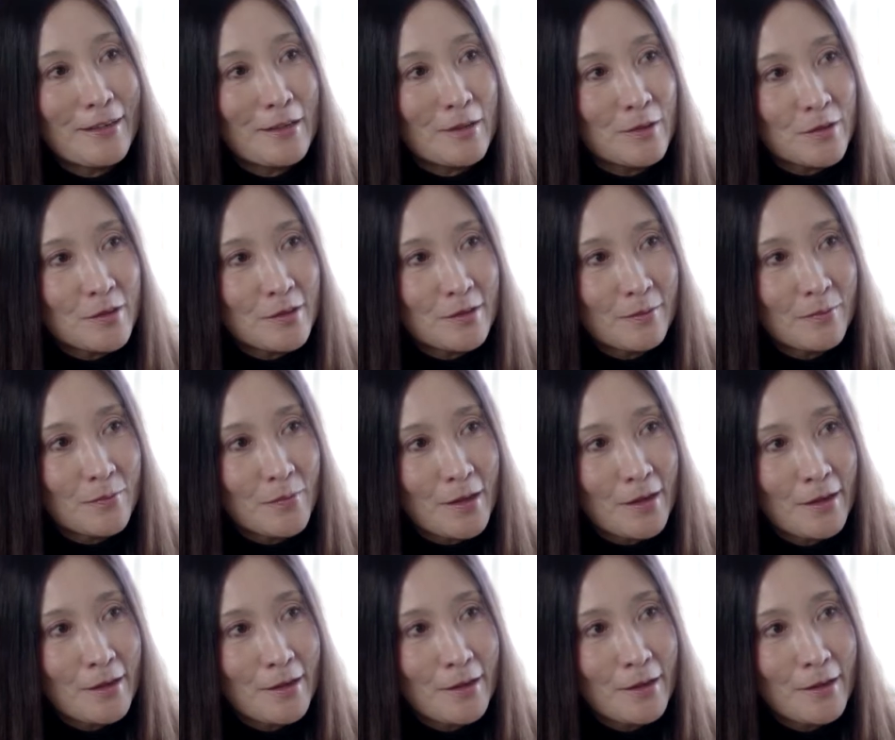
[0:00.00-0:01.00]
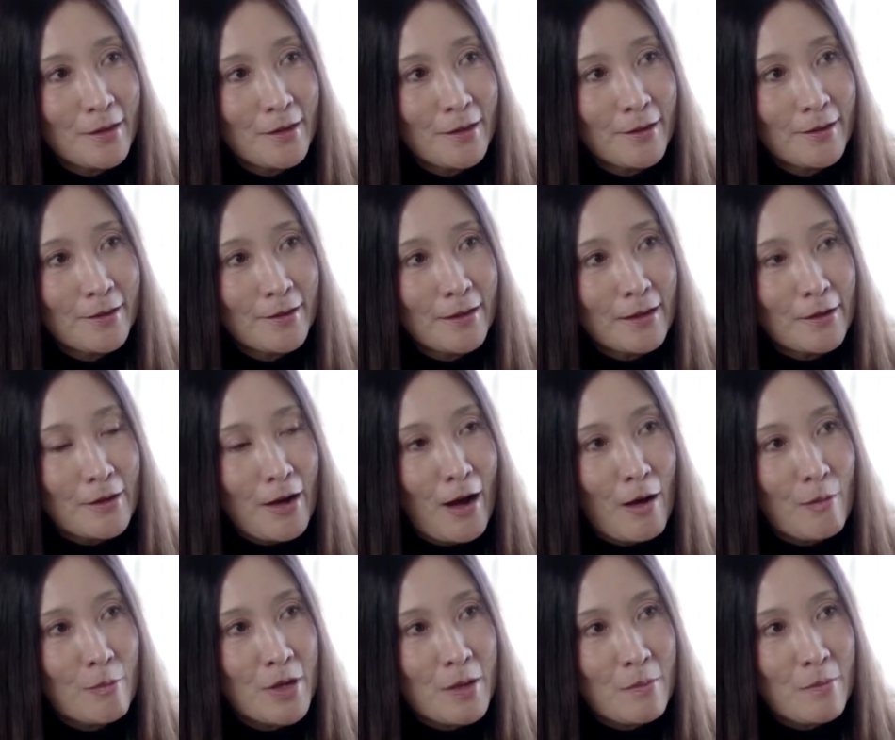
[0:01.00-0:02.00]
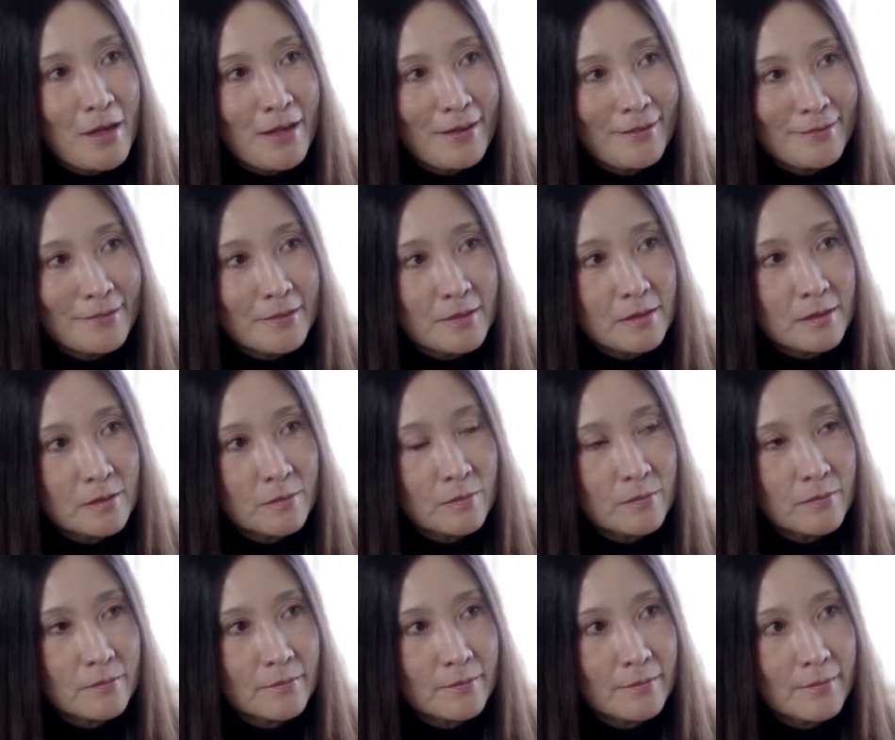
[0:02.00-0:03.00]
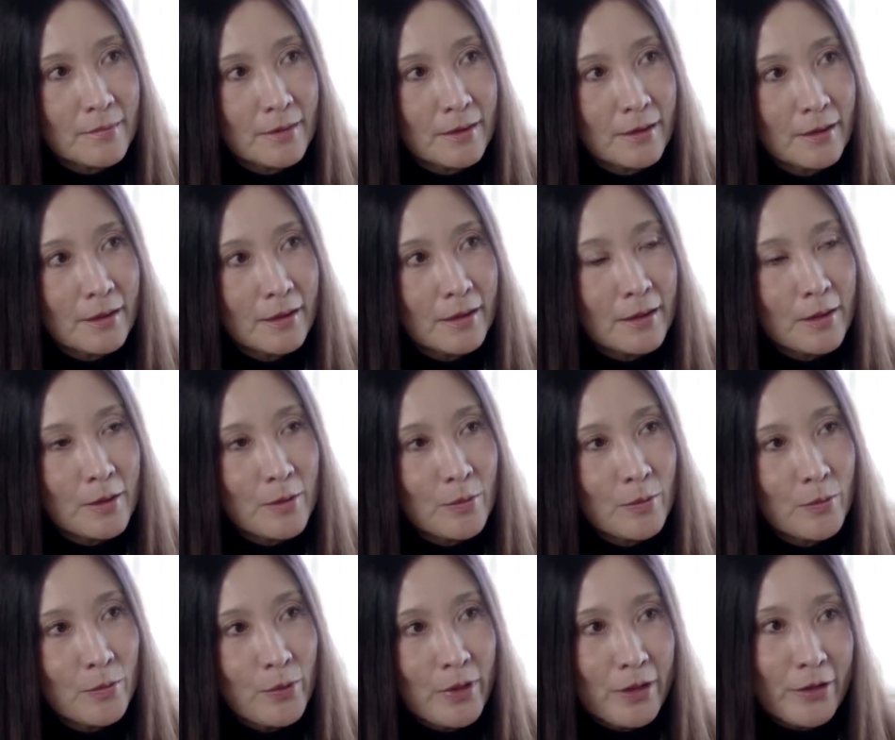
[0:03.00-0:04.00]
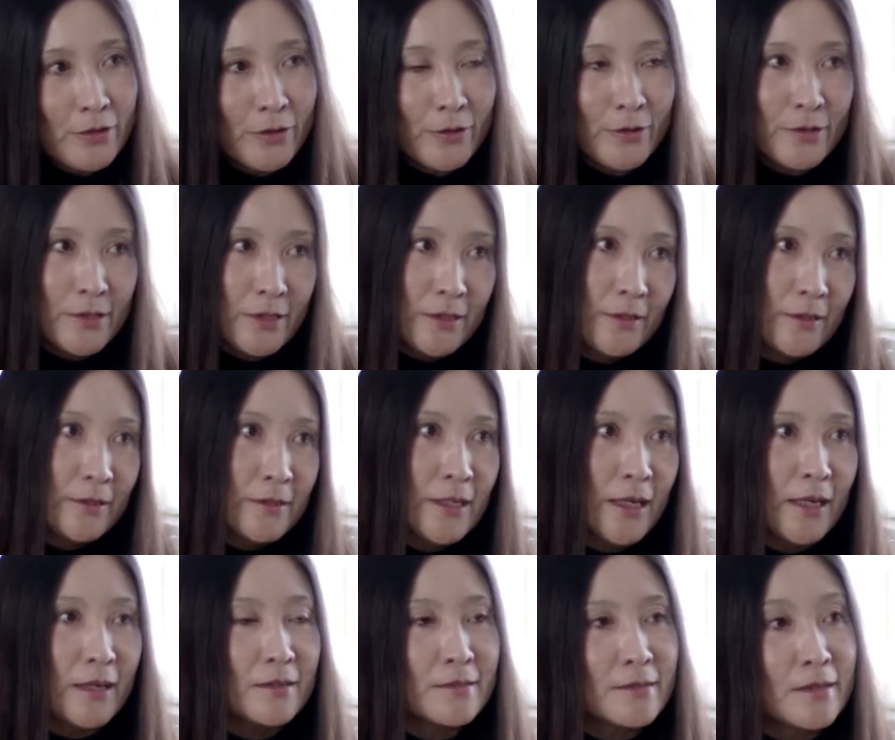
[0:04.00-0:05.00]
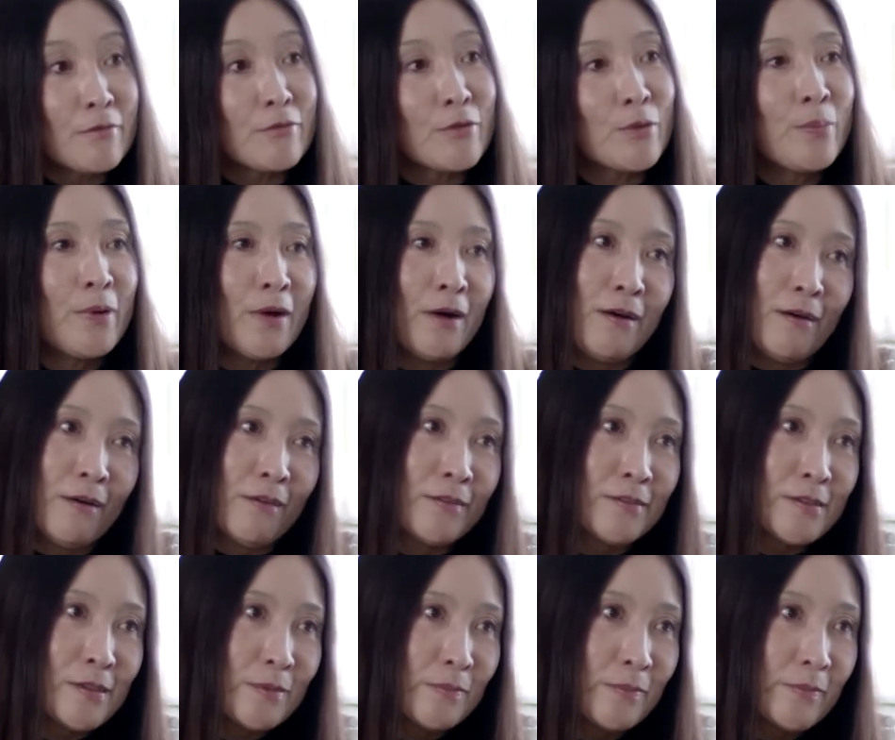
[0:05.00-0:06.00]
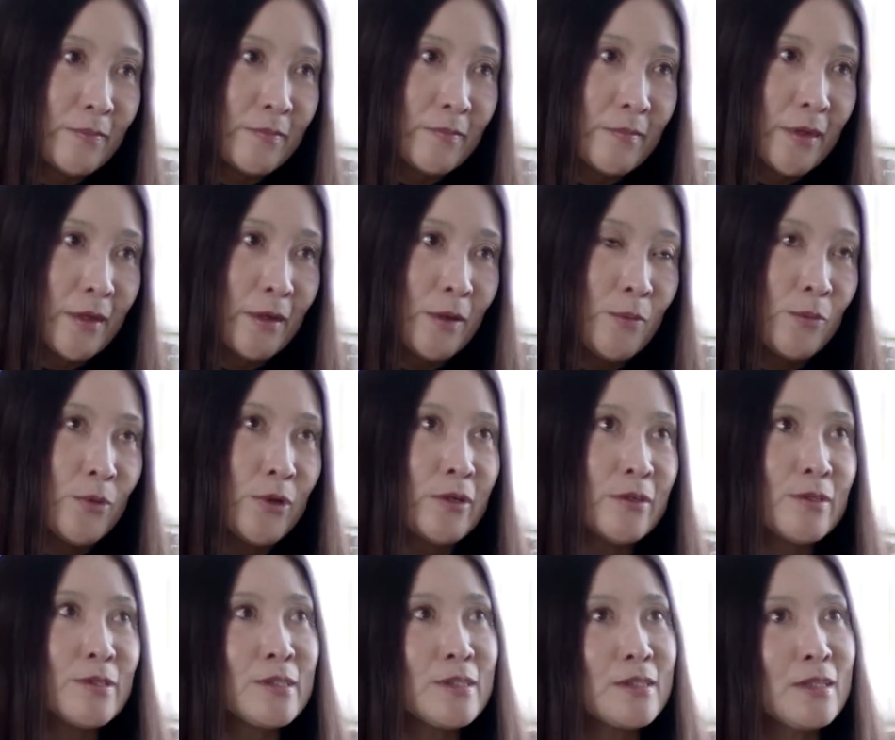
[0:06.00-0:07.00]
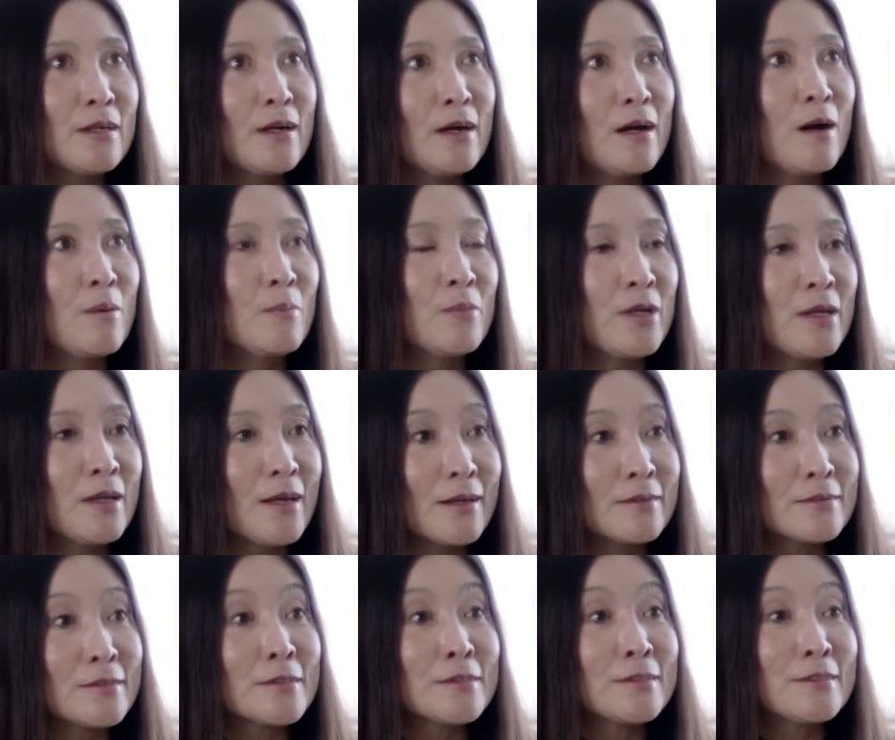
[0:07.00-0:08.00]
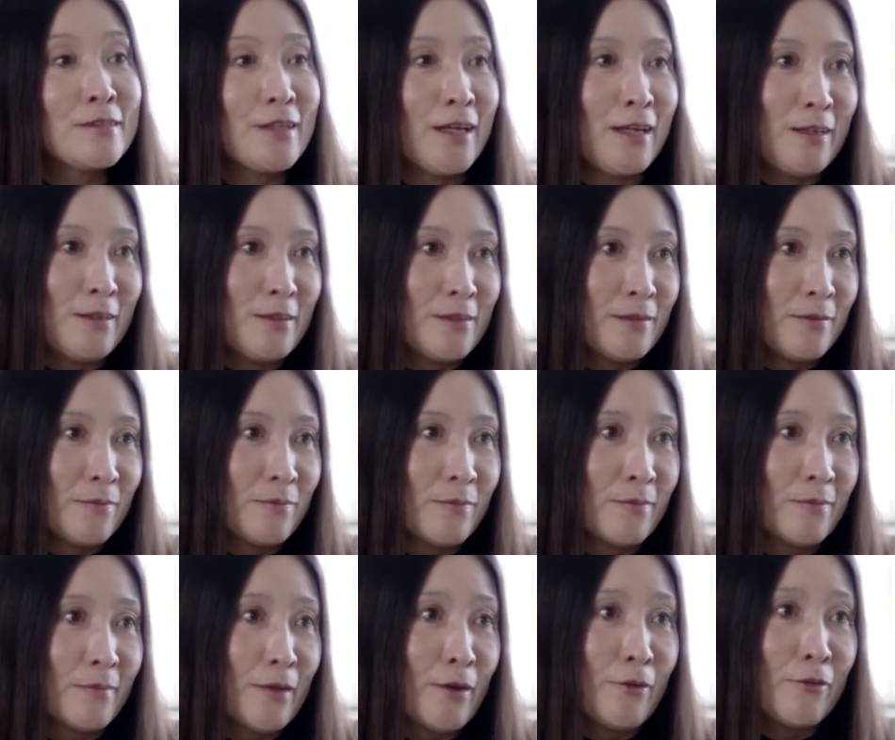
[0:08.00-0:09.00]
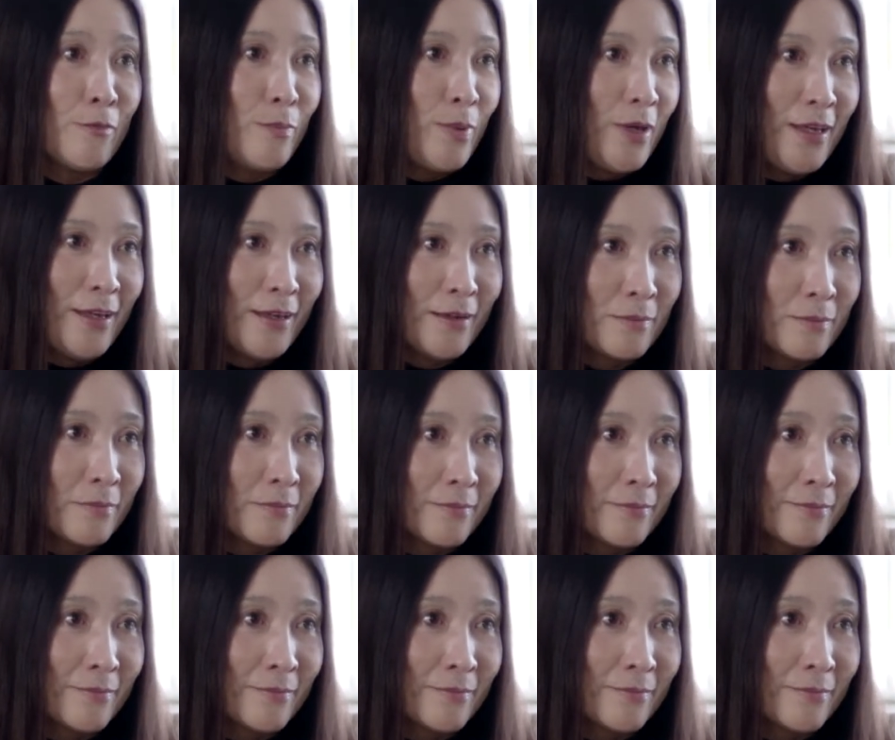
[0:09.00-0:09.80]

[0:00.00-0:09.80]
is and harmony means. We could take several paths. We could see harmony as a state of being.